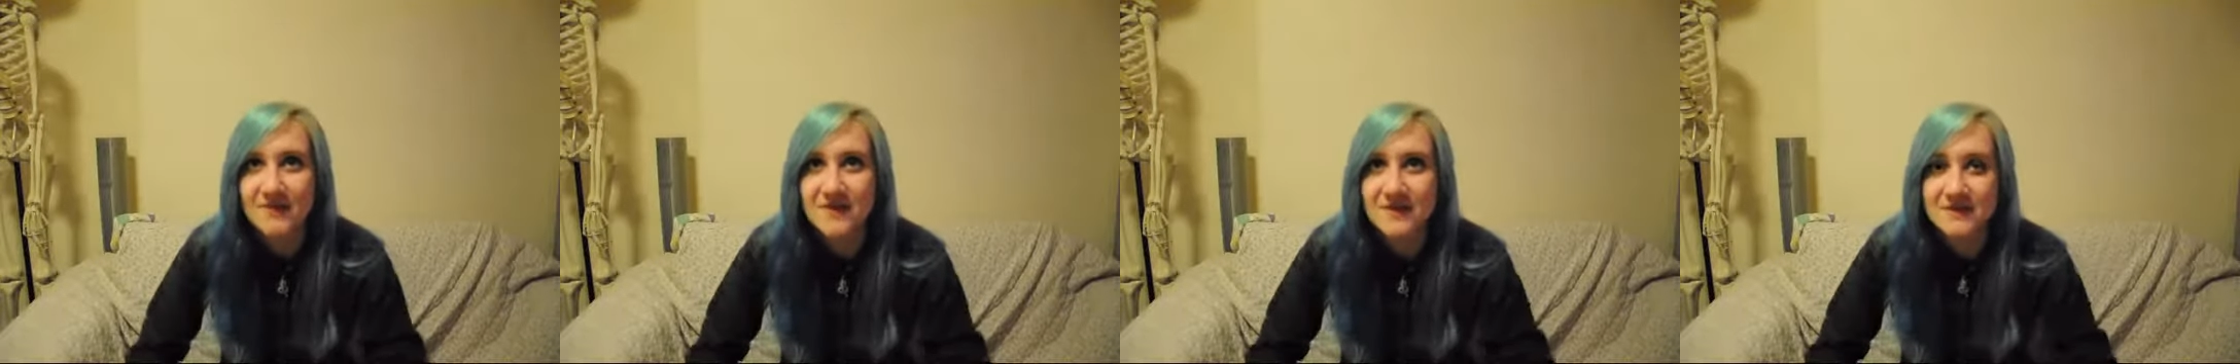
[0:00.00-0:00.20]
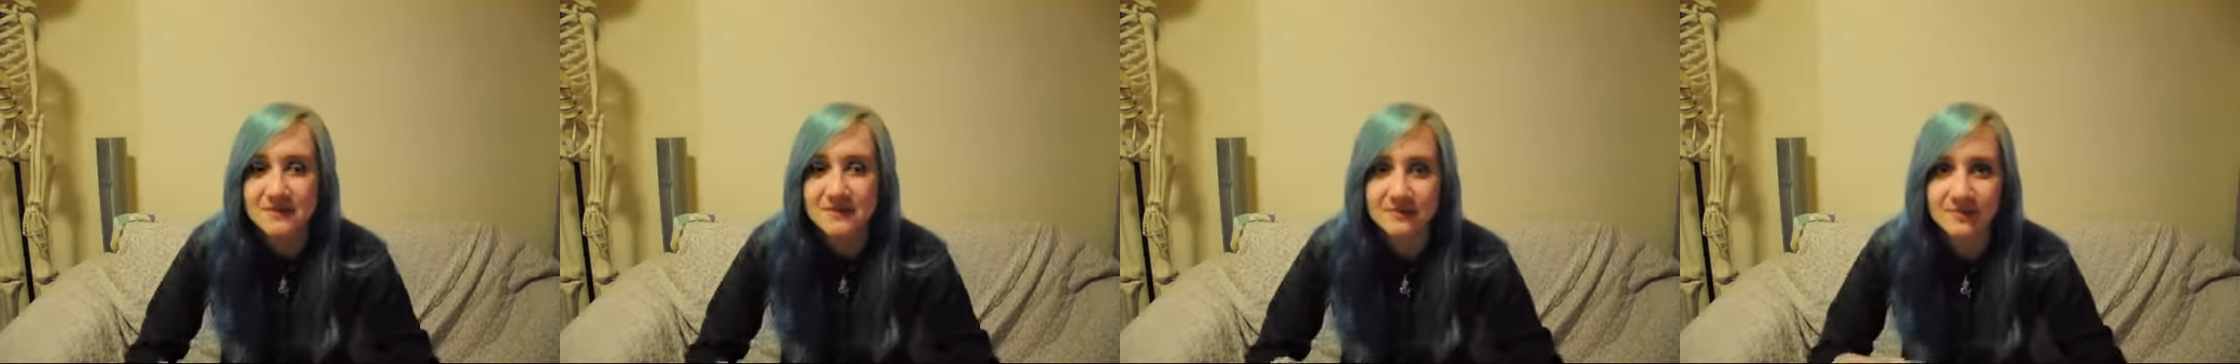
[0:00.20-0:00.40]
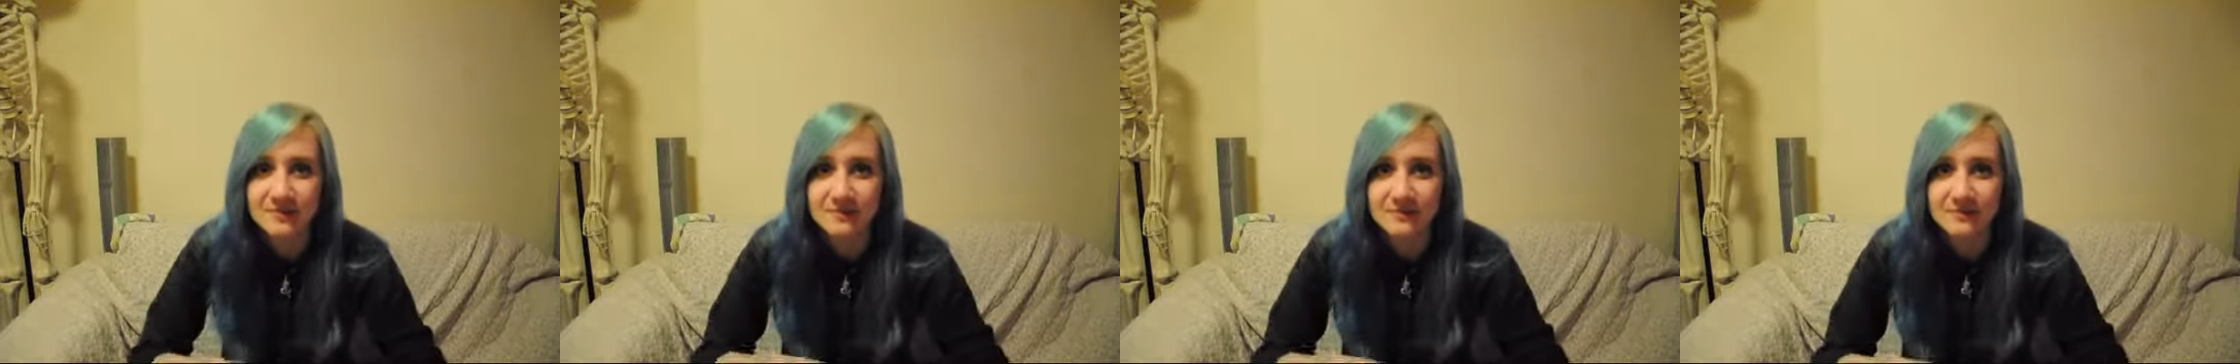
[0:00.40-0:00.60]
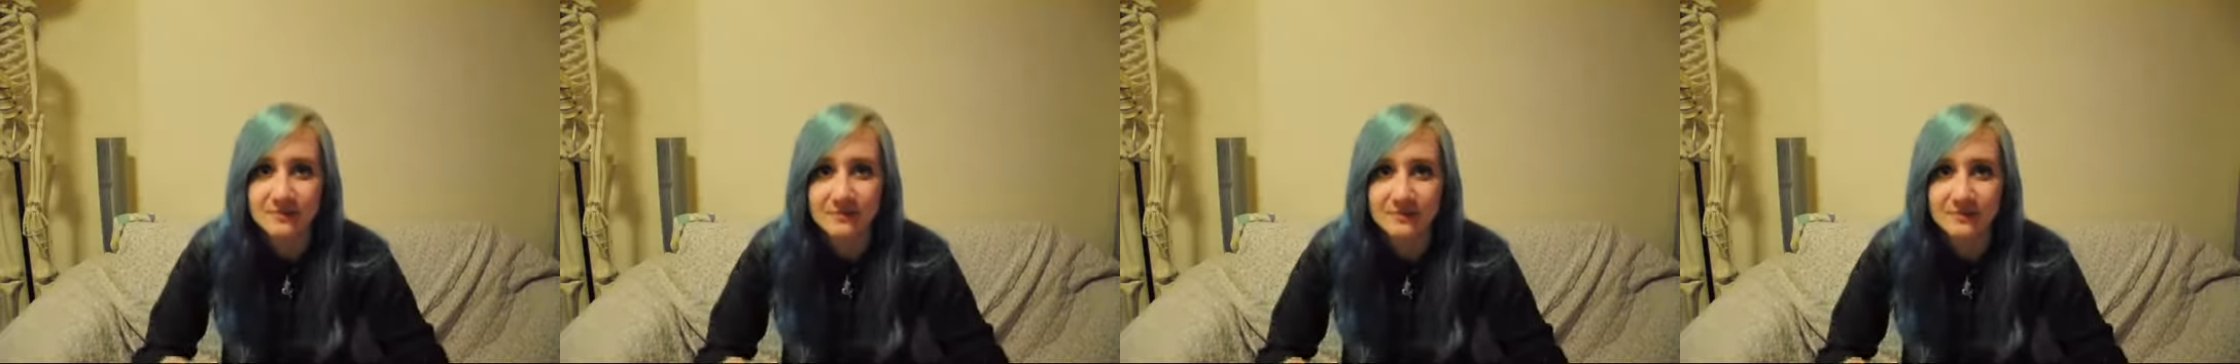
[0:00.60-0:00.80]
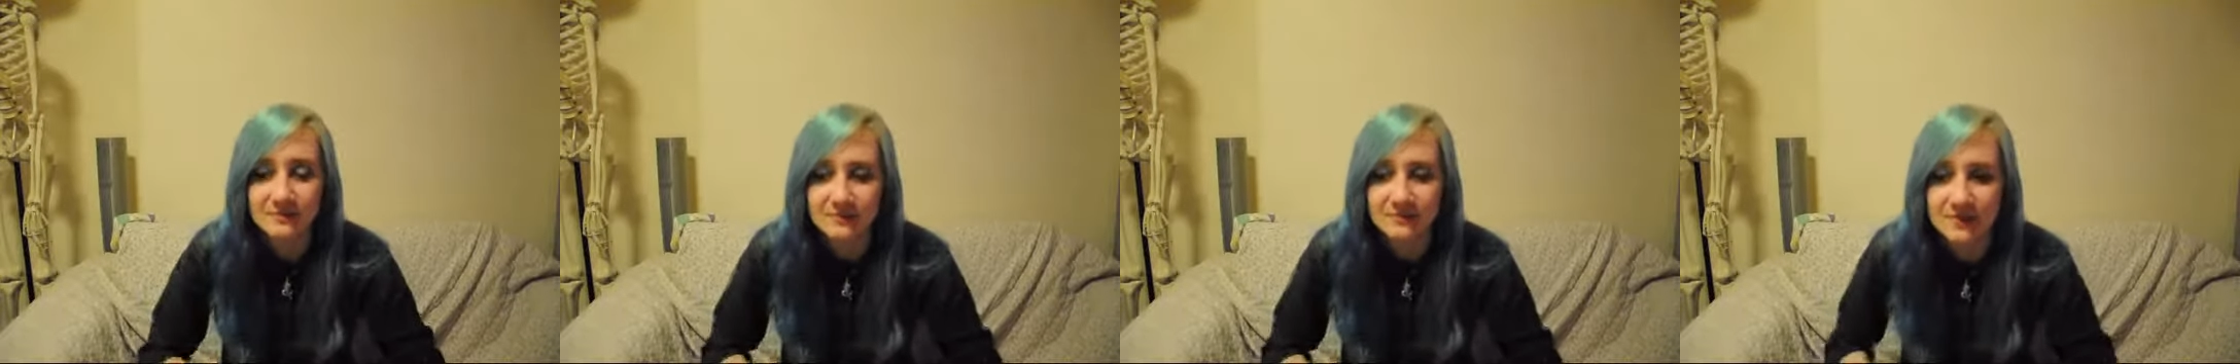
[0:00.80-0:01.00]
This
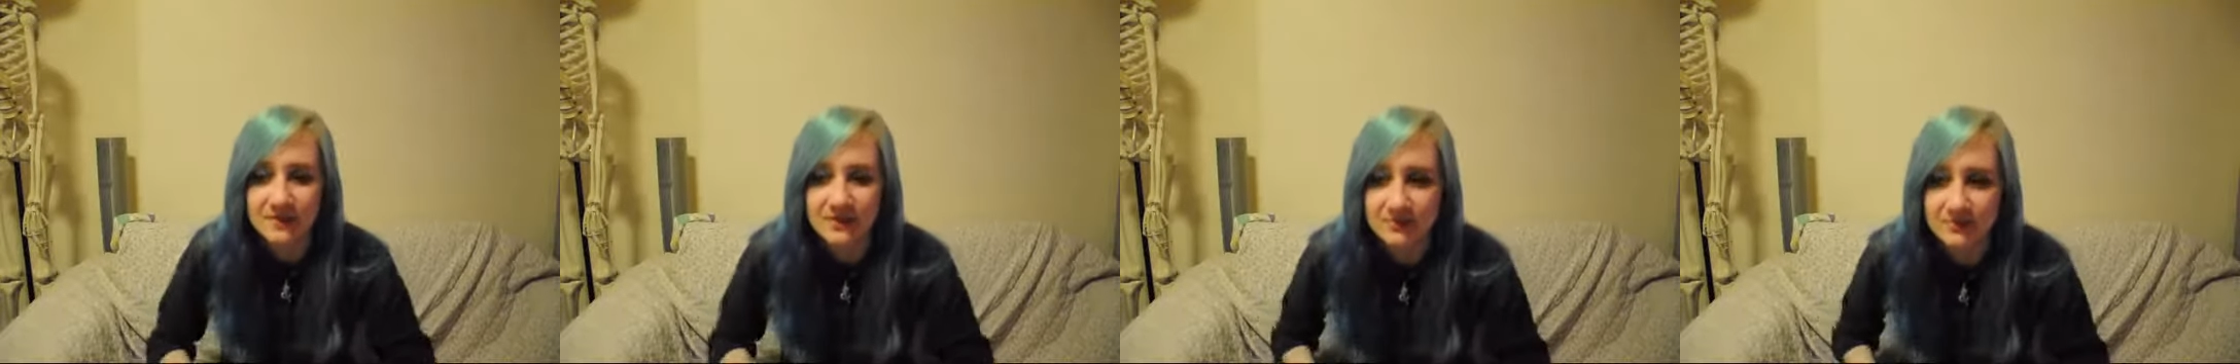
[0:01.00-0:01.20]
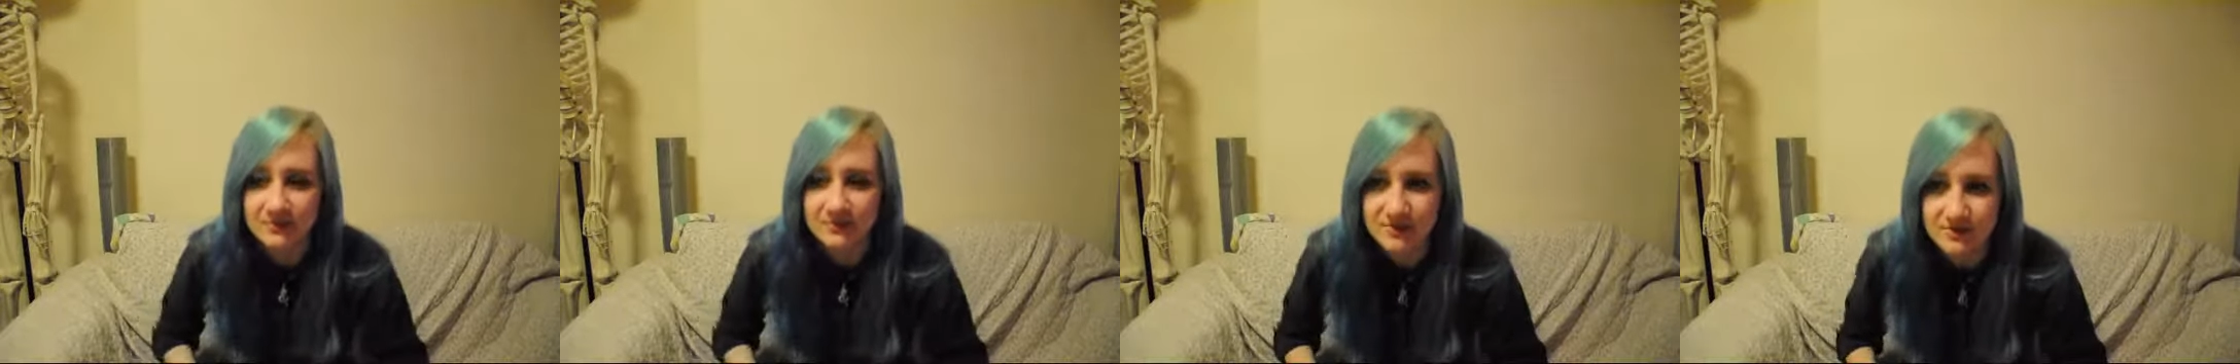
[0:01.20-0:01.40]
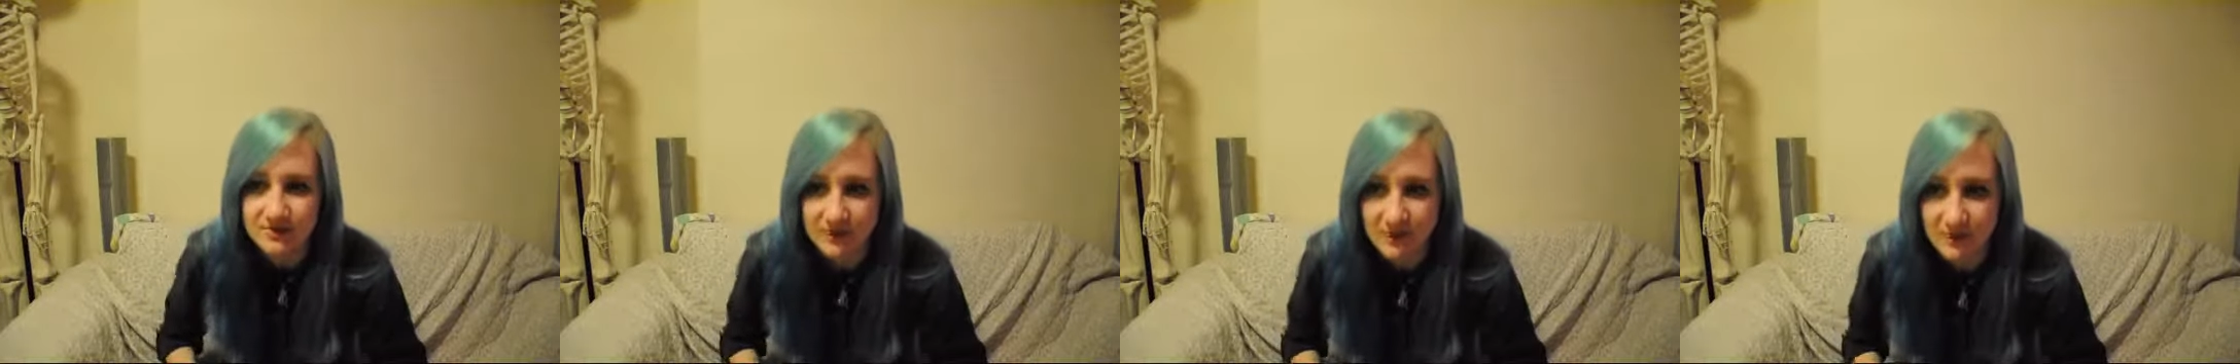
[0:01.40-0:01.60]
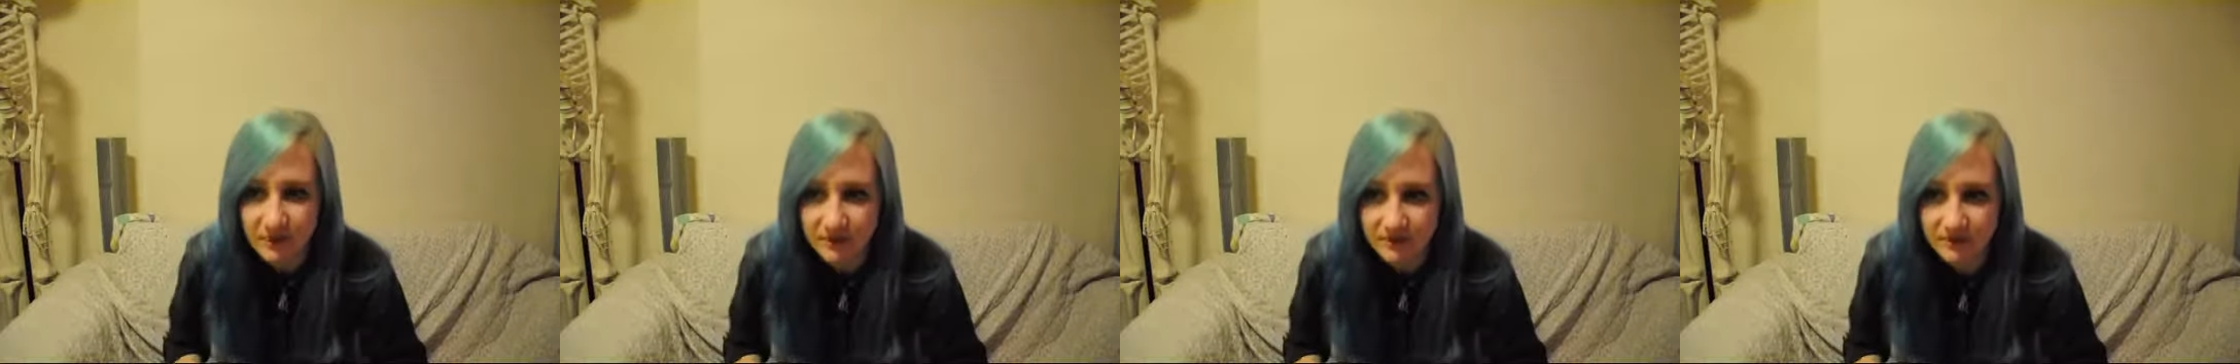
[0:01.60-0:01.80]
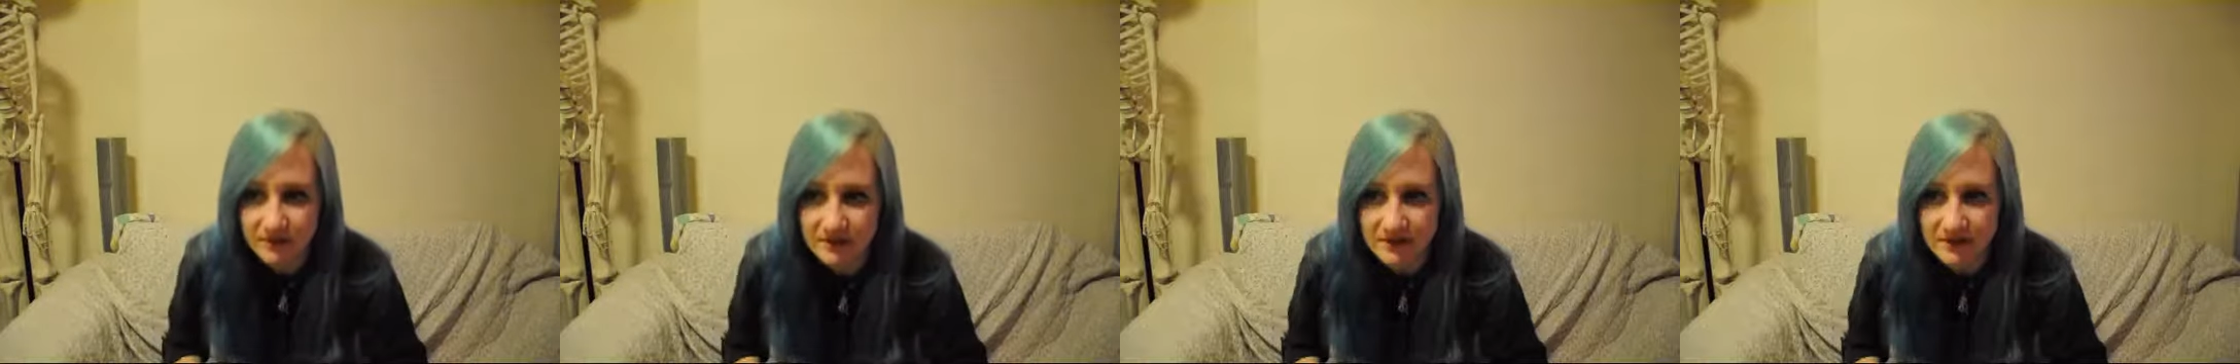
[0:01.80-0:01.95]
one was quite